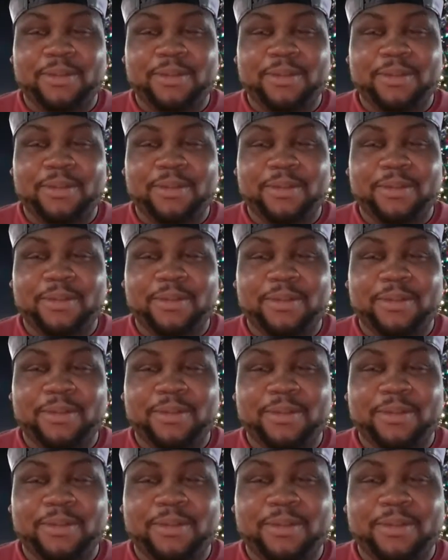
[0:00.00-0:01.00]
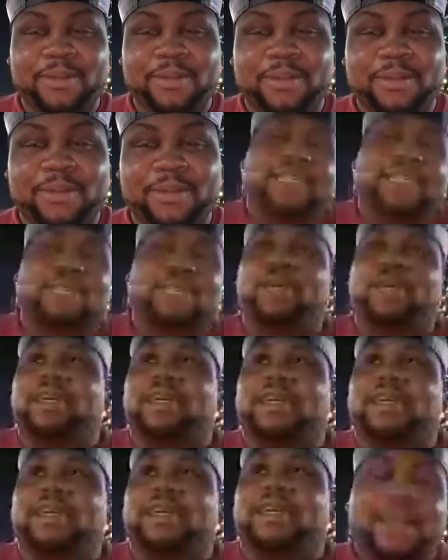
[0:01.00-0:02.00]
I'll see if I see it this week.
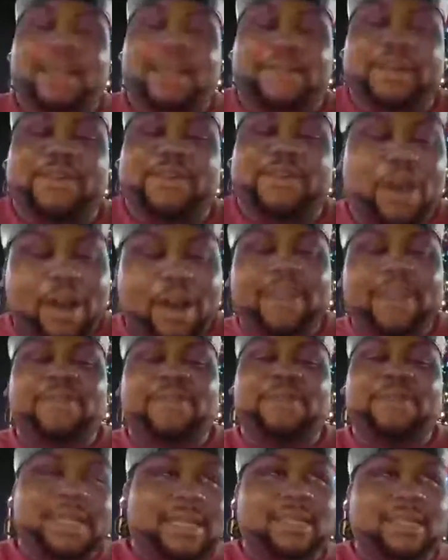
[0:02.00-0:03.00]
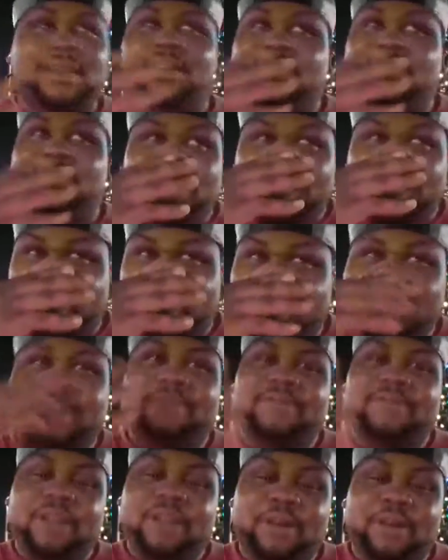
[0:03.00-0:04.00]
If y'all give me some good
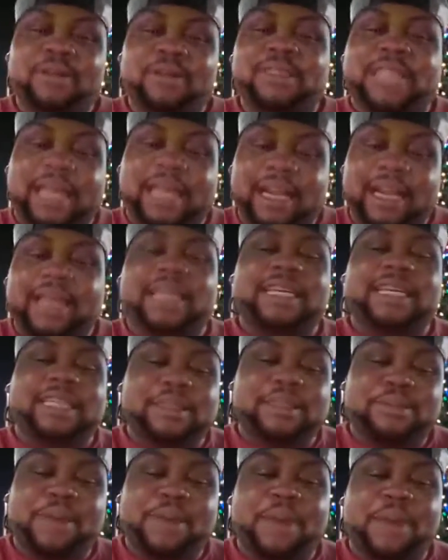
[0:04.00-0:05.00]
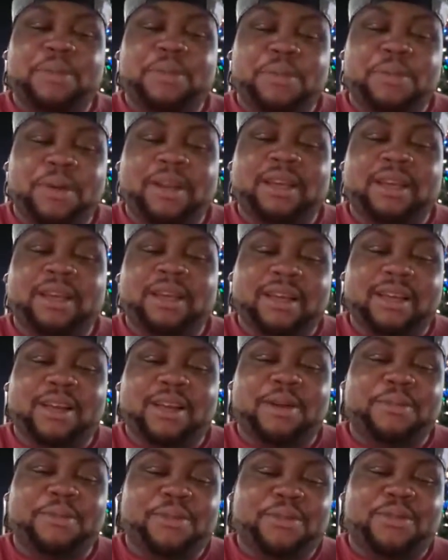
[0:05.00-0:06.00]
sound like it might be pretty good
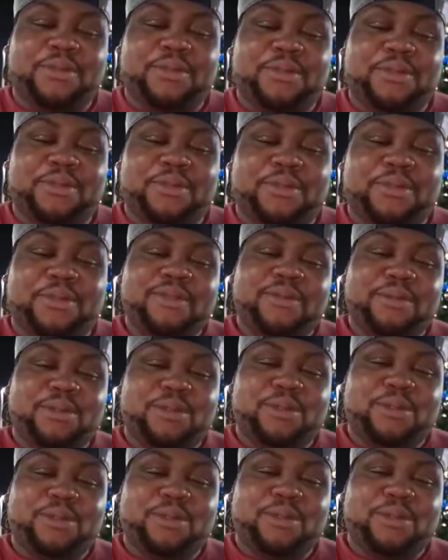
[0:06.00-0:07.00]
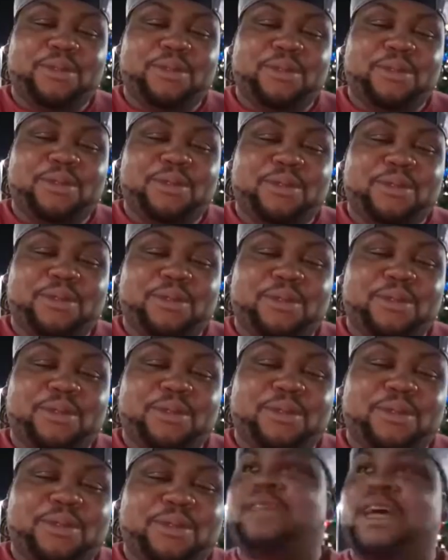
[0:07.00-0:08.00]
coming from Tori's side, and I got some
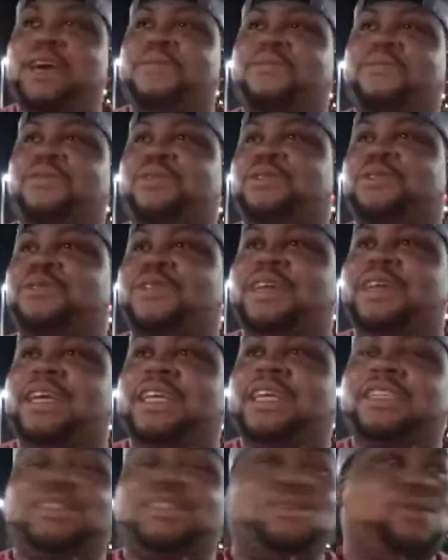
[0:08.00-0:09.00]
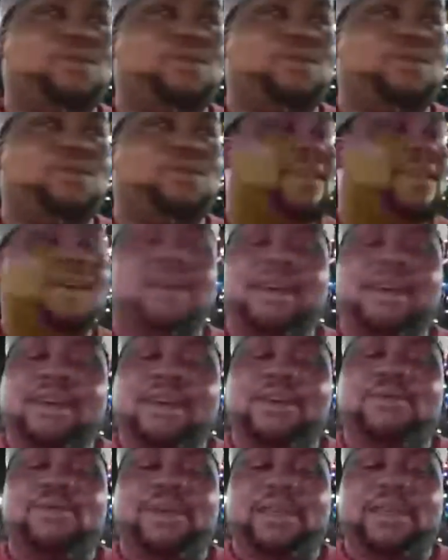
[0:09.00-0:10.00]
time from this vacation, so
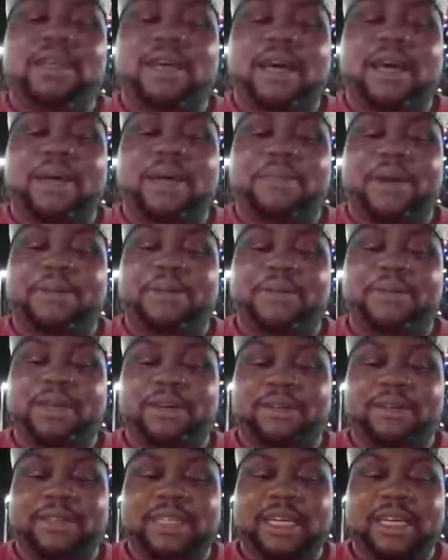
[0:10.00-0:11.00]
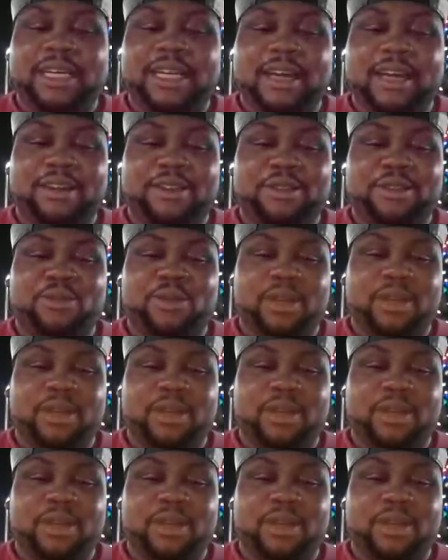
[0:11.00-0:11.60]
we can I might be able to check it out this week.